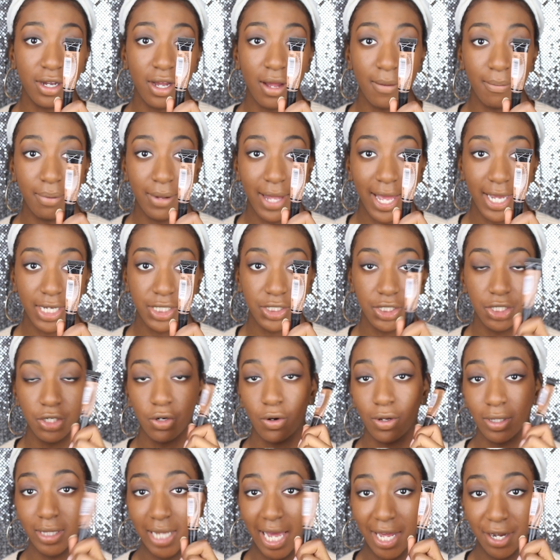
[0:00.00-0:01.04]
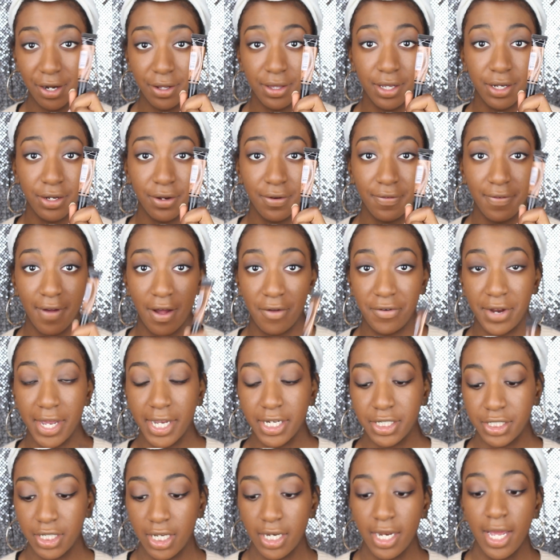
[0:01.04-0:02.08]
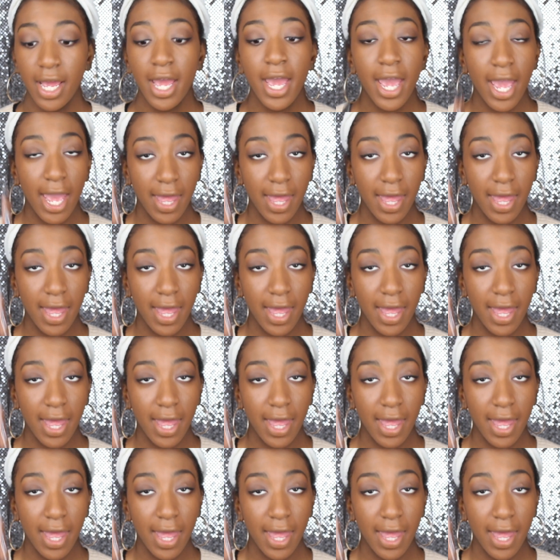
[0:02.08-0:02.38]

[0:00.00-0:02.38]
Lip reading: complexion or lighter than your foundation.